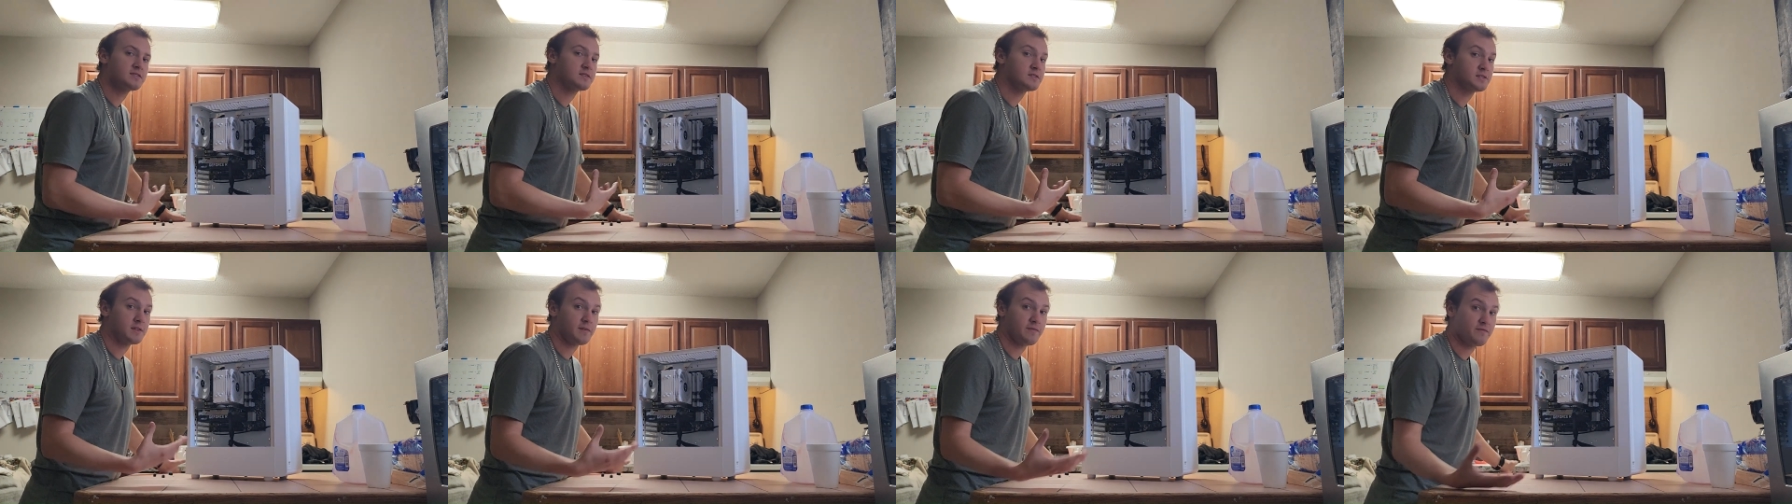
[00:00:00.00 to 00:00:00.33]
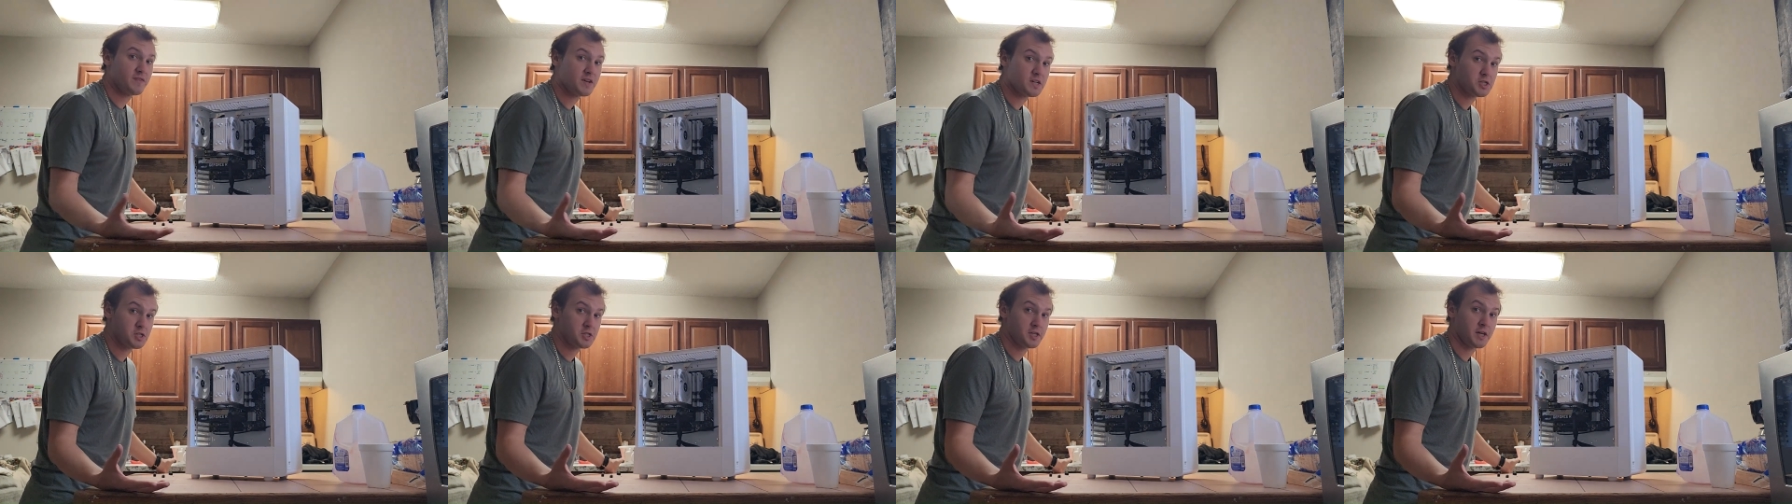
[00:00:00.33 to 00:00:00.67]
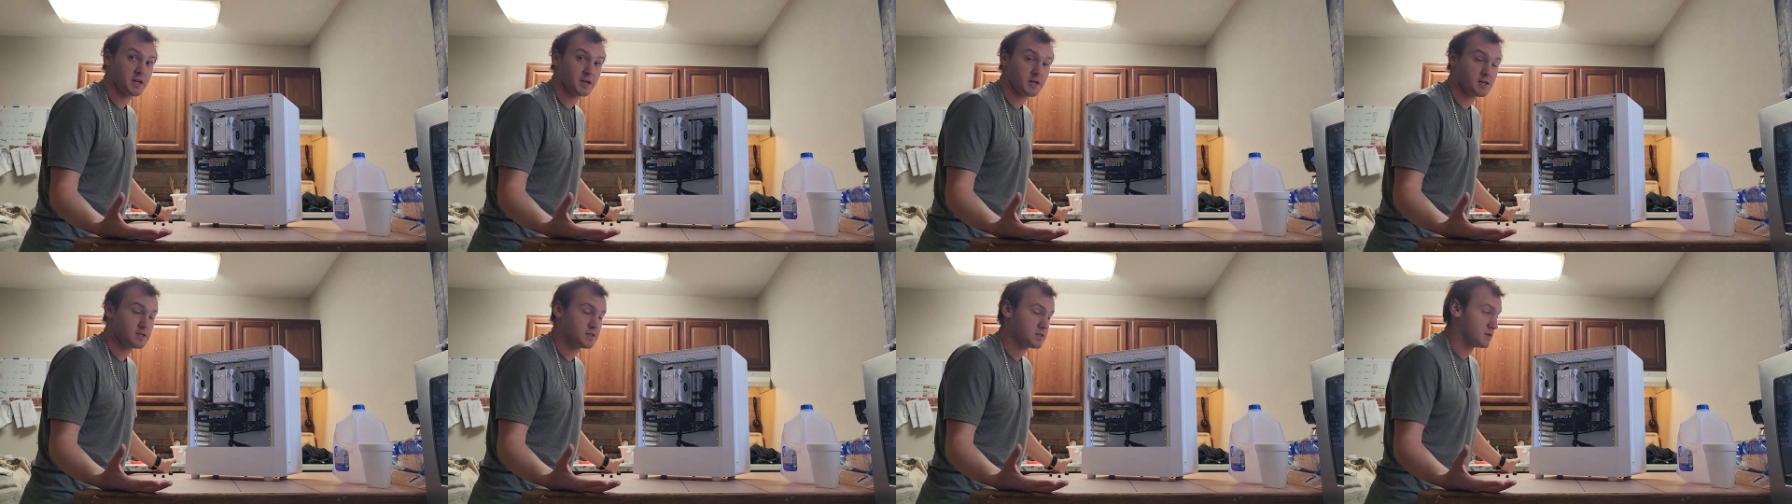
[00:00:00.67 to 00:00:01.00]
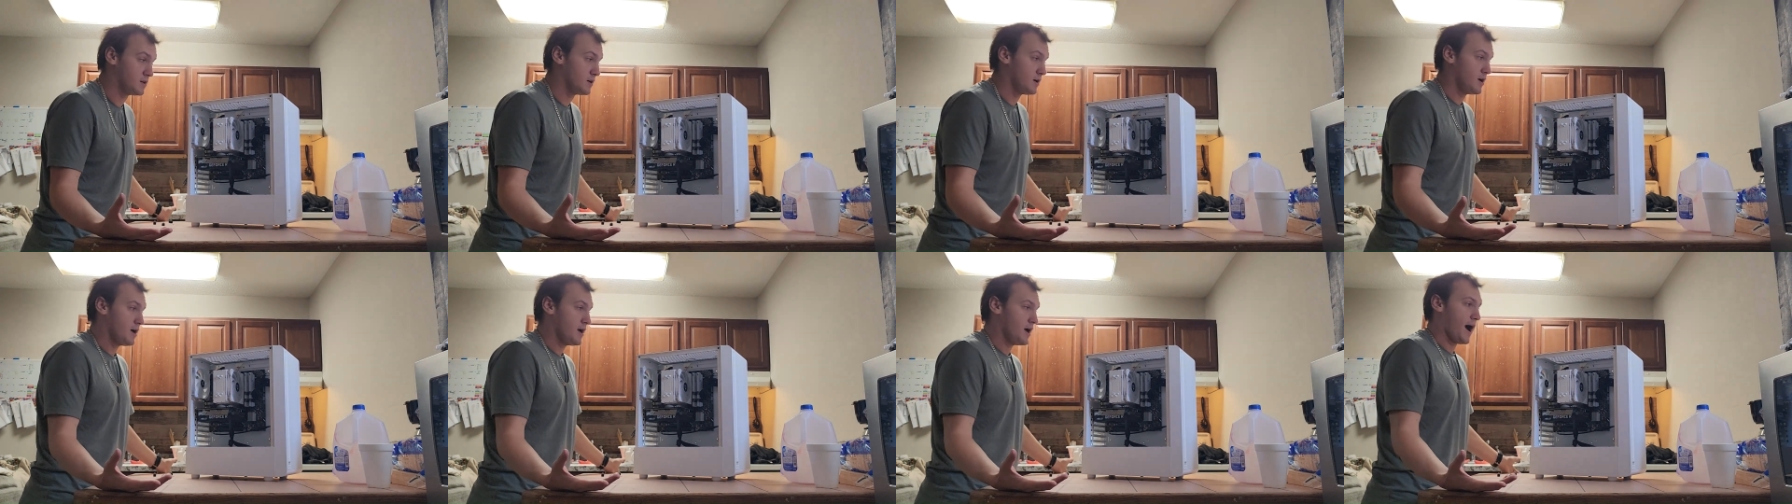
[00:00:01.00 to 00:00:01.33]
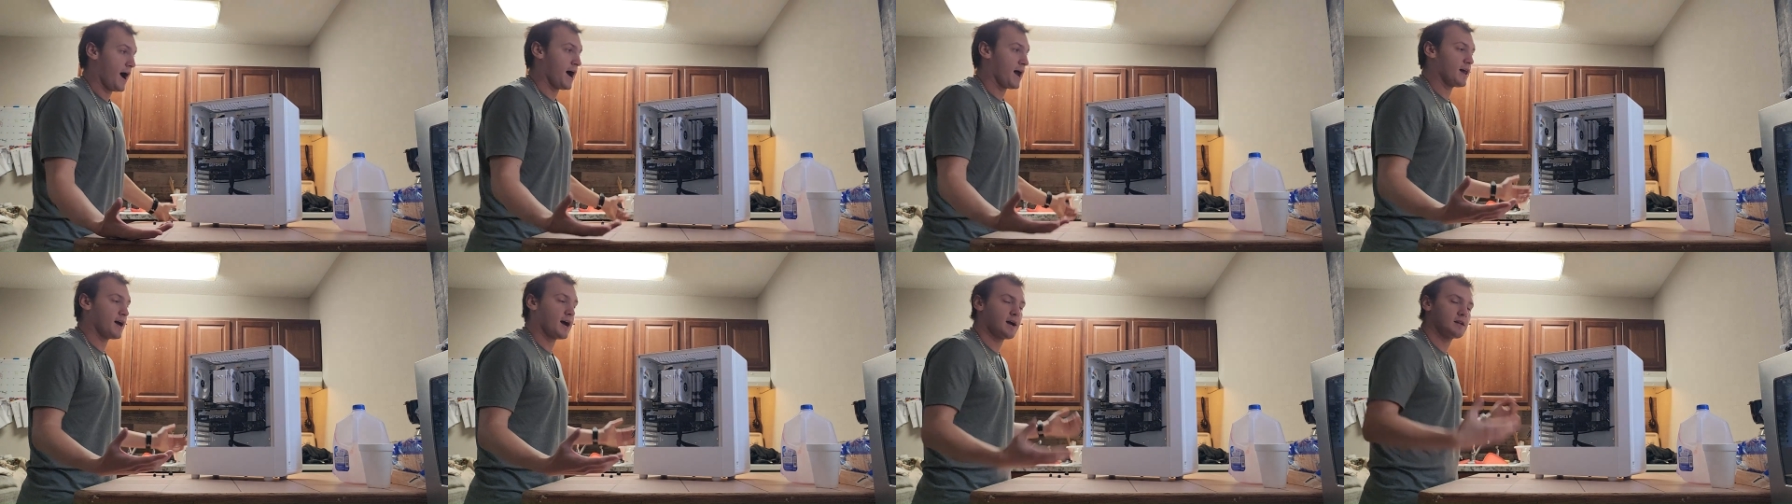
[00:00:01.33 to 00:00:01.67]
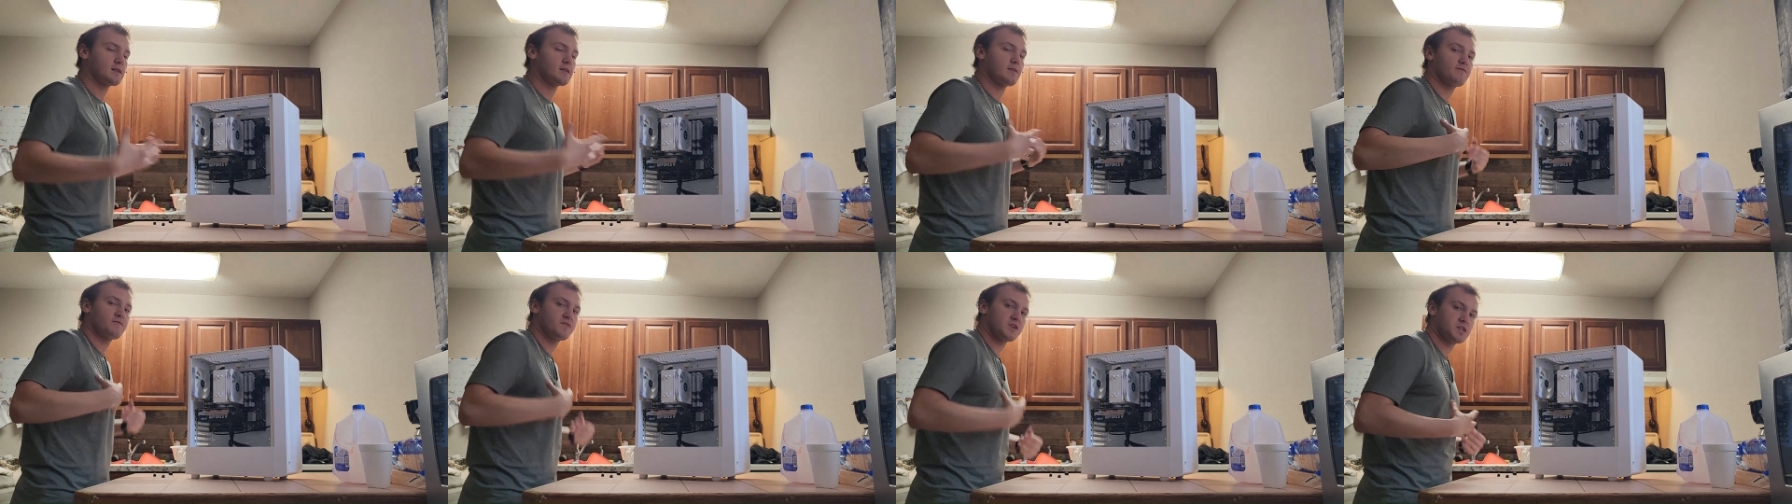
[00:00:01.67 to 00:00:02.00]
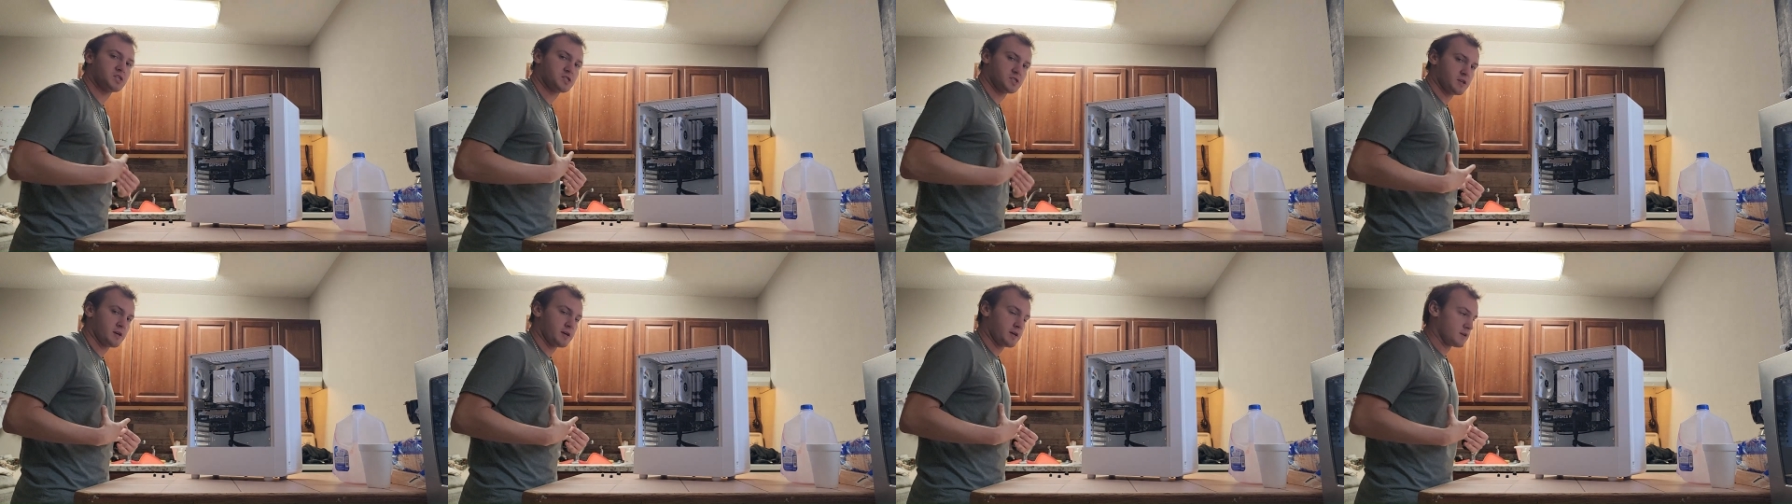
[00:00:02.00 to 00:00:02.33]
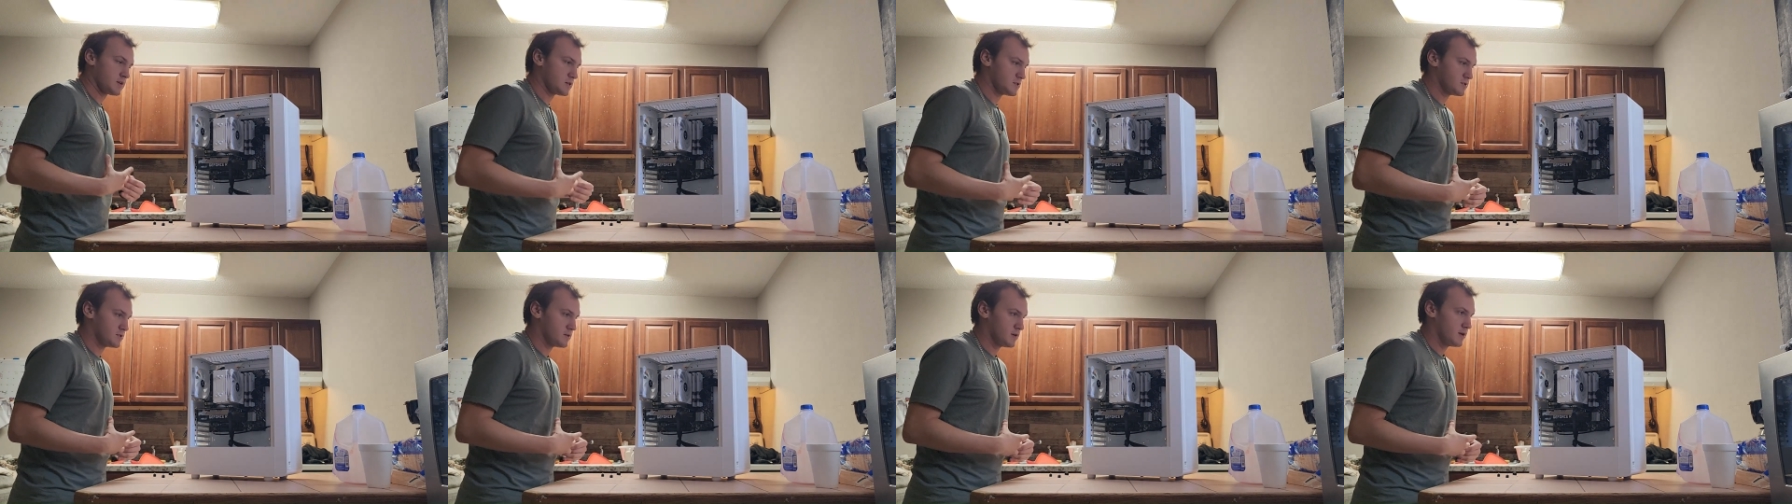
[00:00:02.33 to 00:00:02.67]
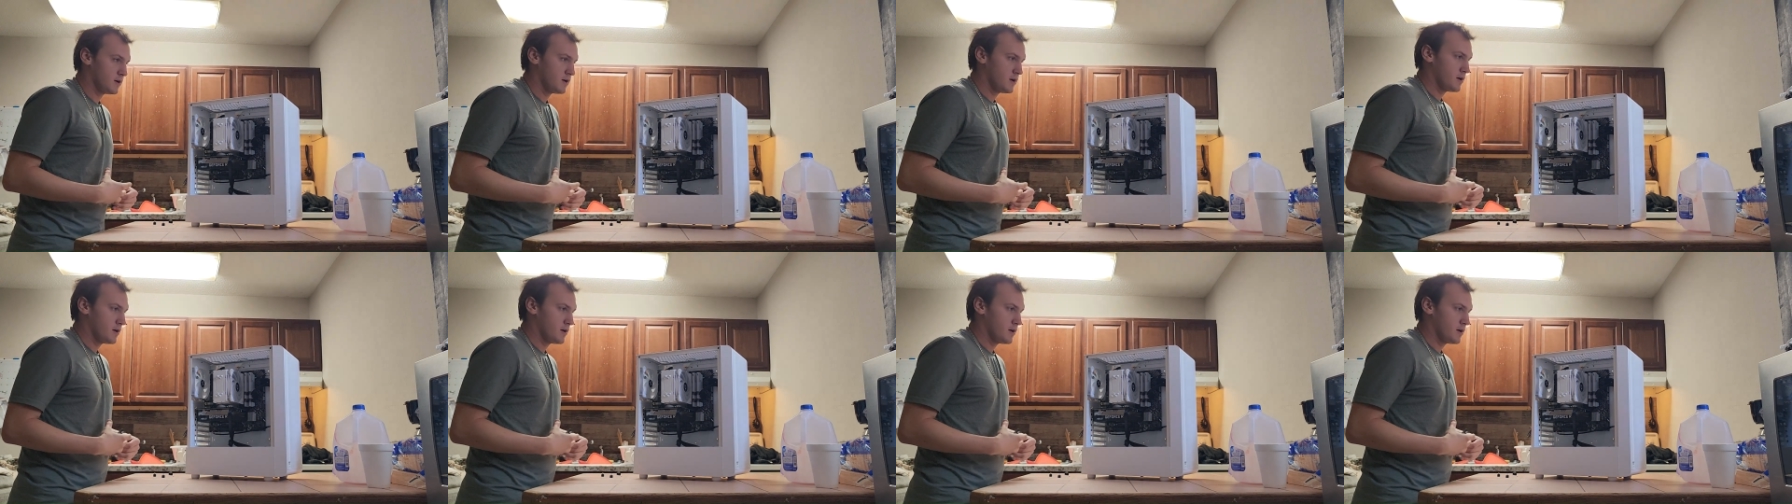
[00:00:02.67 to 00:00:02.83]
is the fish tanks. I like the fish tanks.